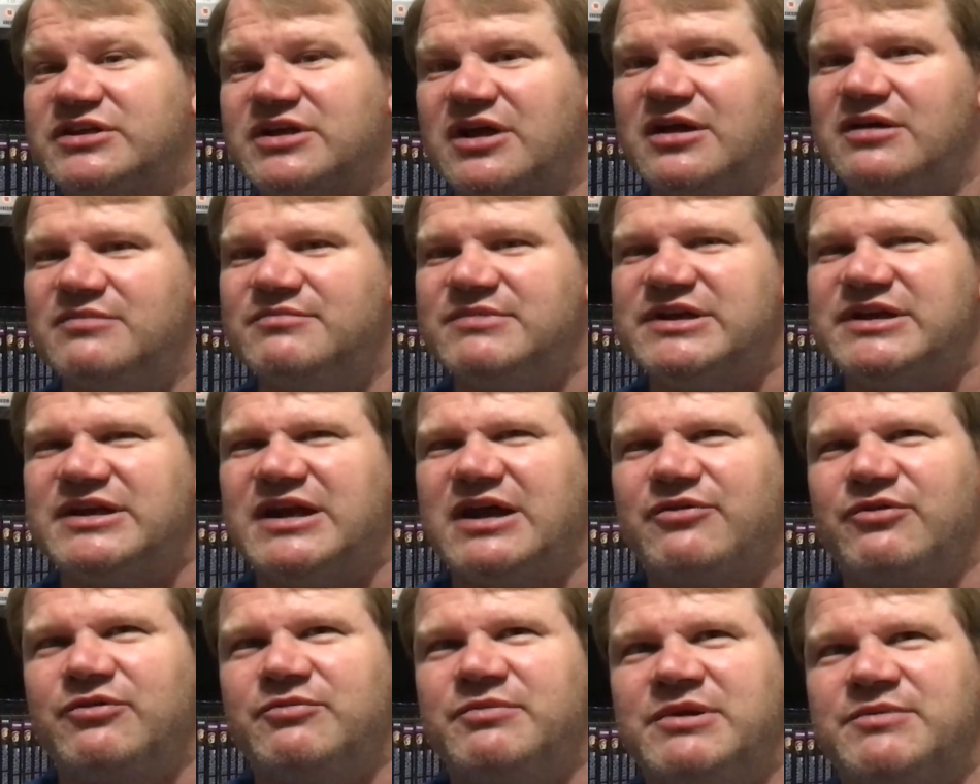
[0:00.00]
I mean,
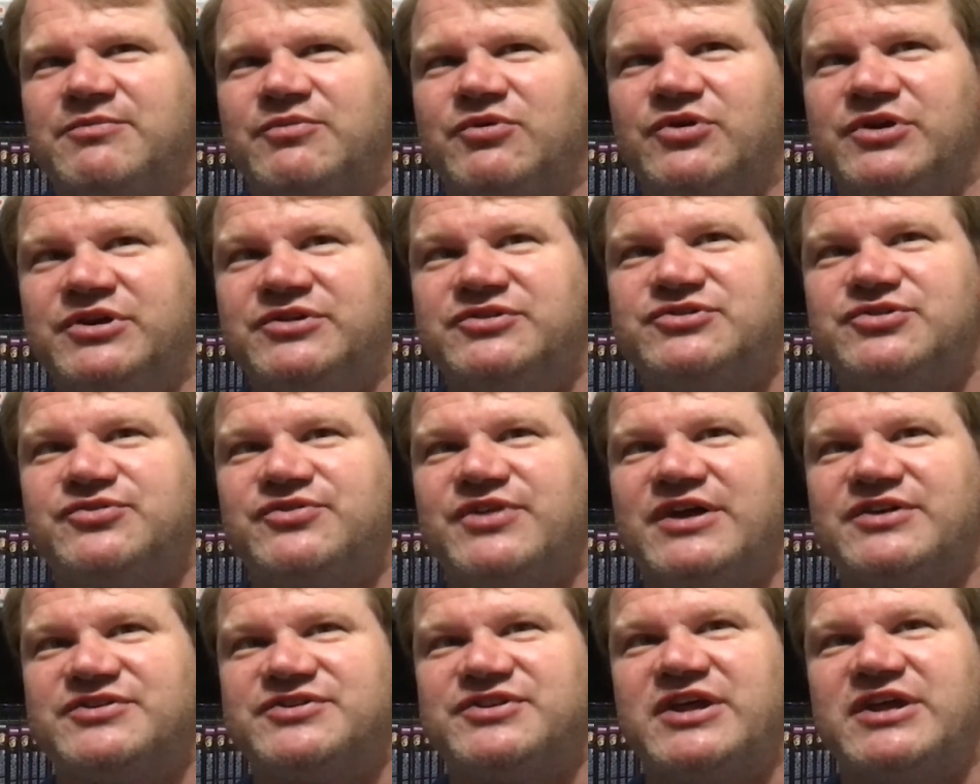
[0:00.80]
I remember in
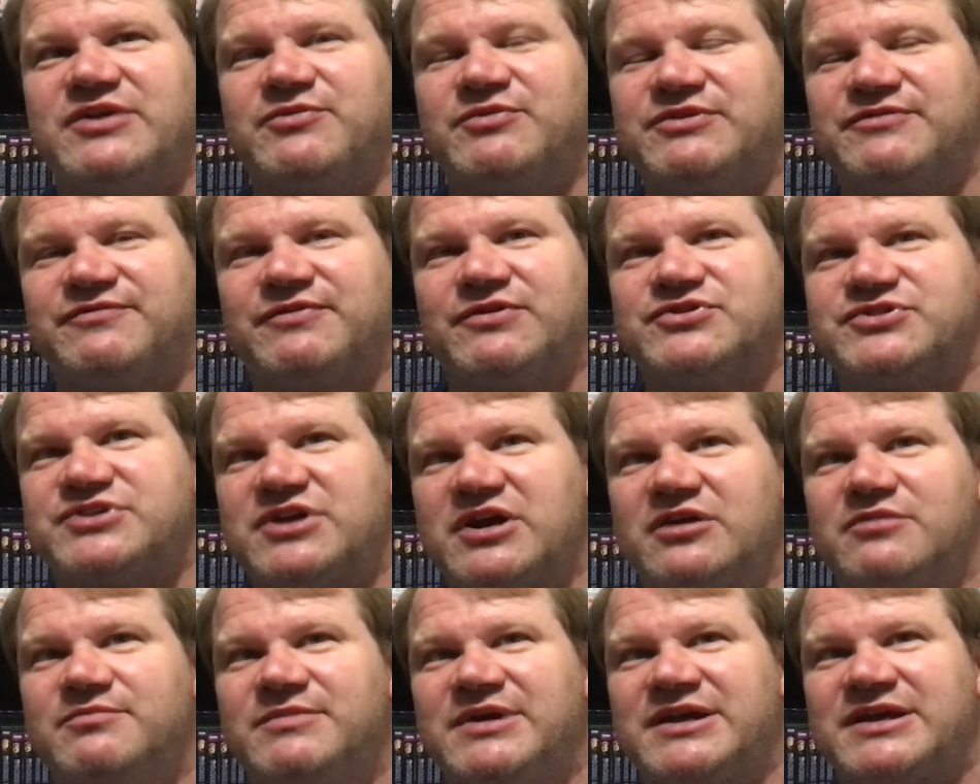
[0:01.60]
2008 when the first
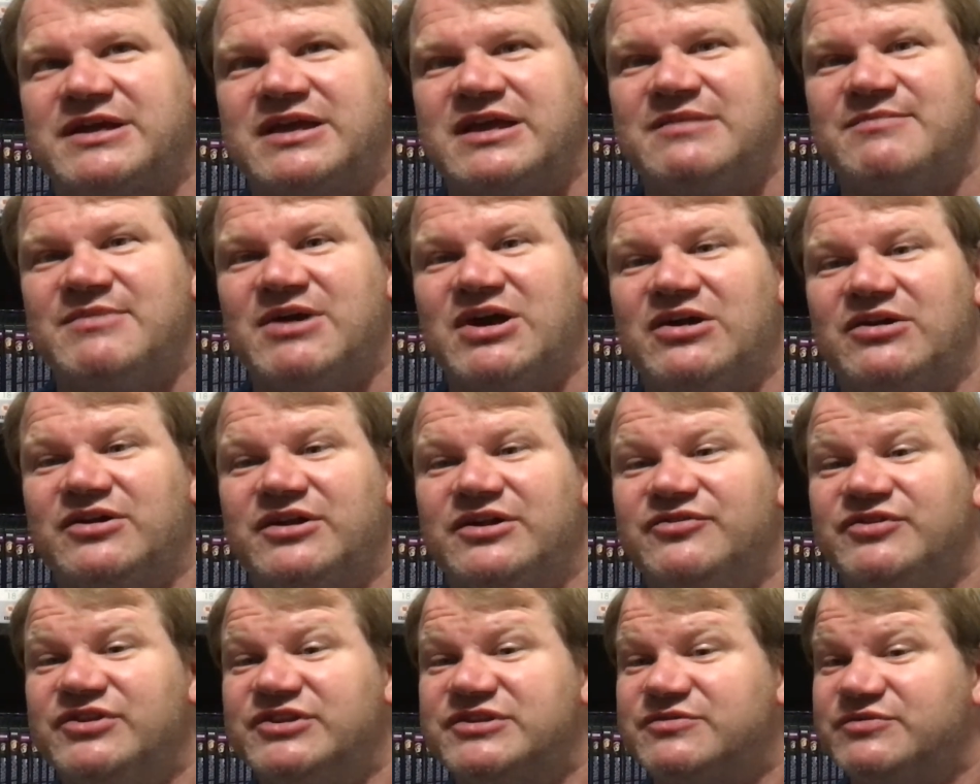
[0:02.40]
Iron Man came out,
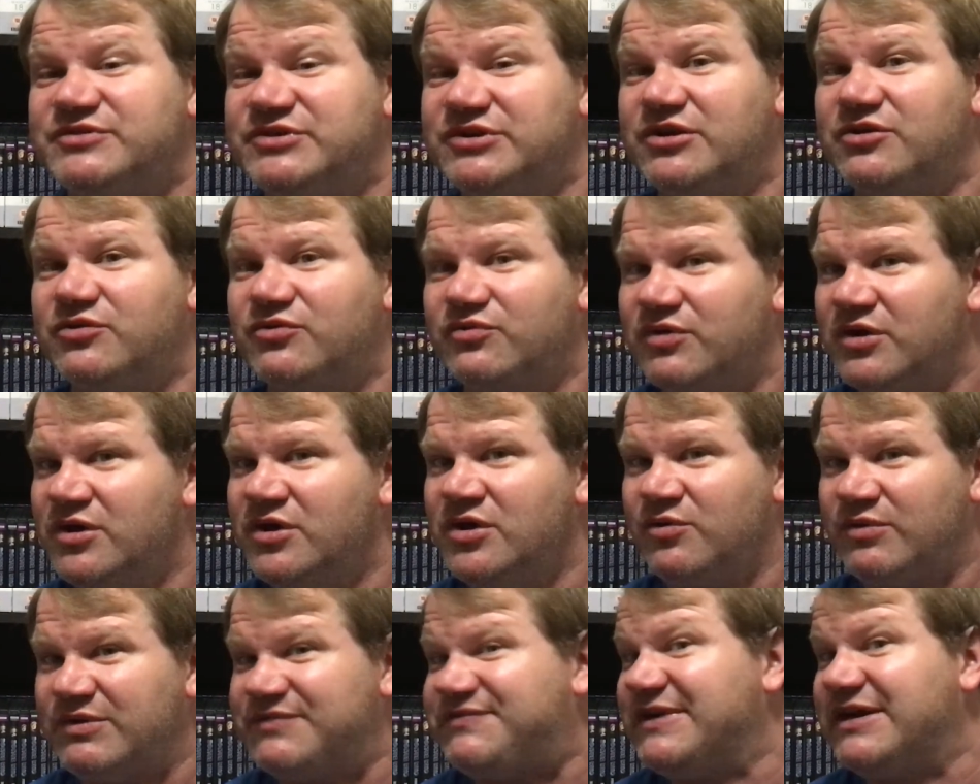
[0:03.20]
and this, you know,
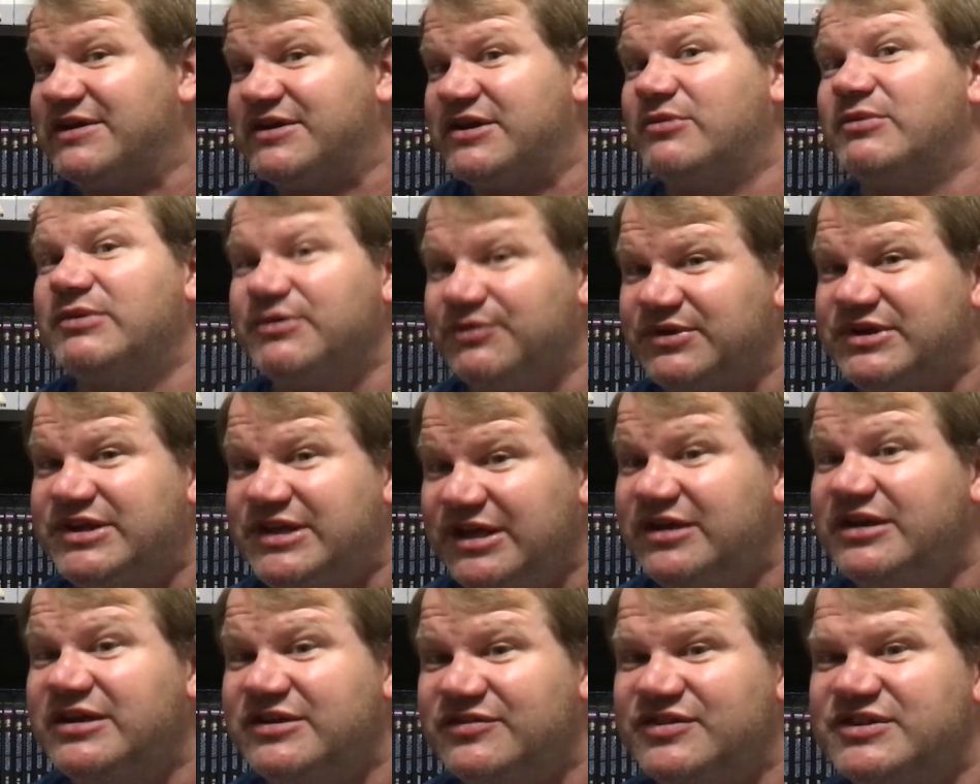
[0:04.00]
we found out we were
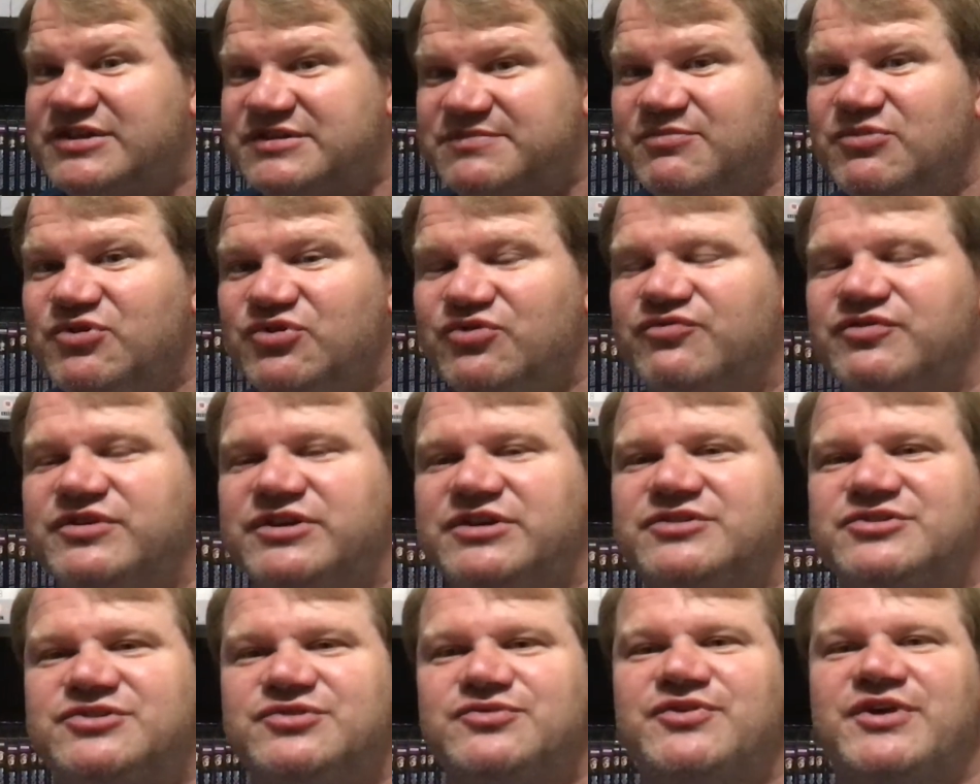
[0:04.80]
getting this movie
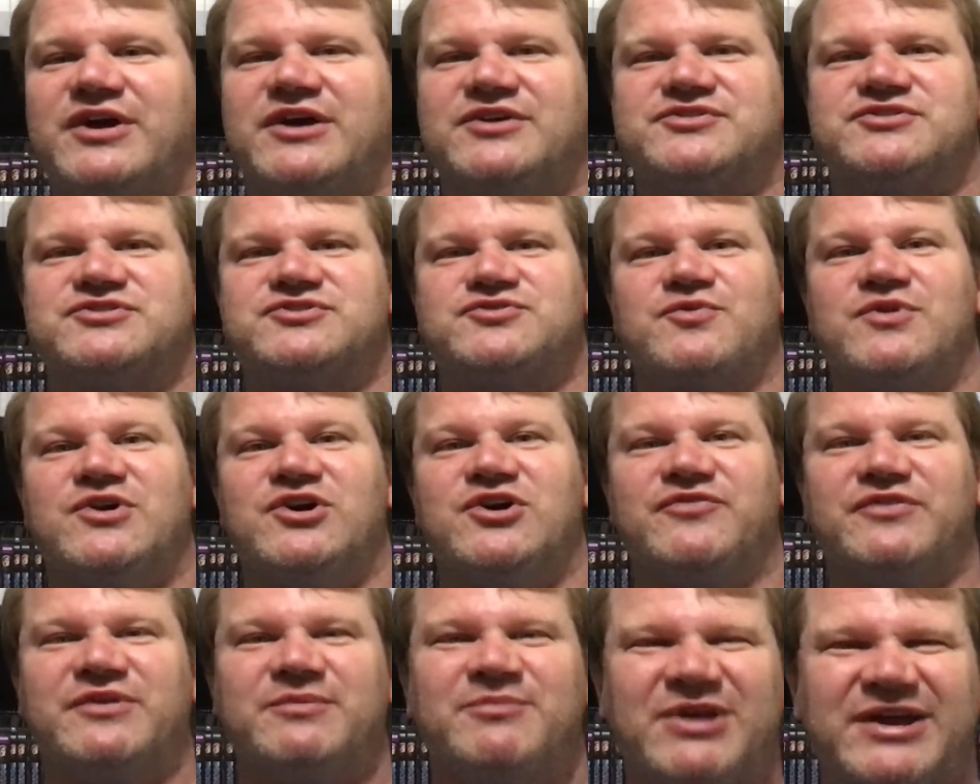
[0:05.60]
in
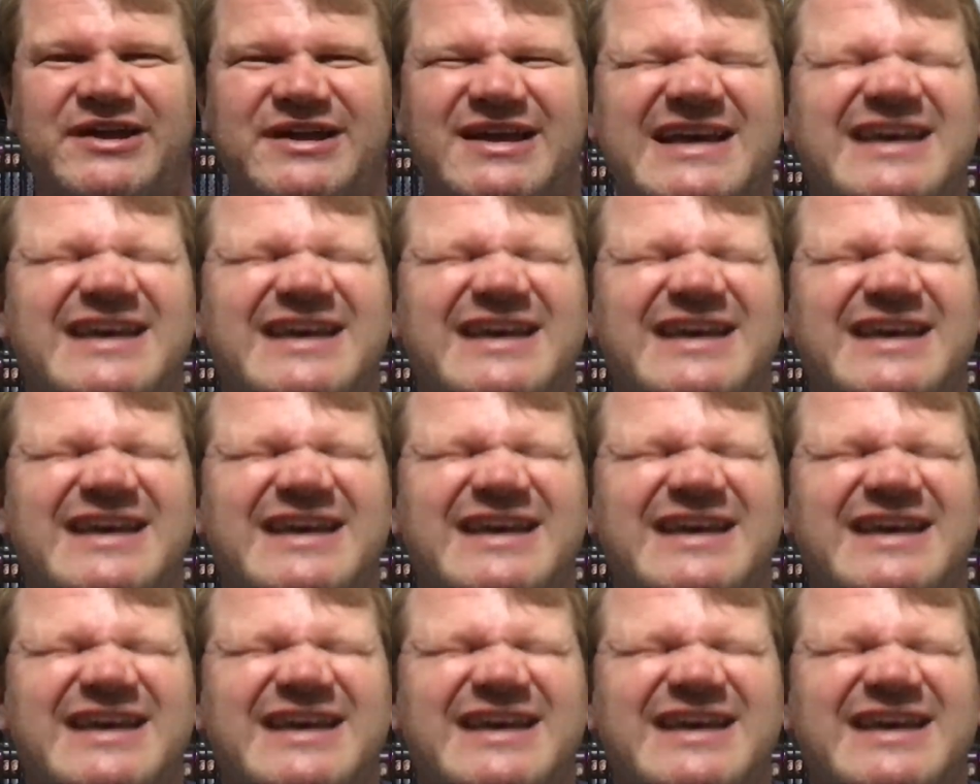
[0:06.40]
2012, and I'm like,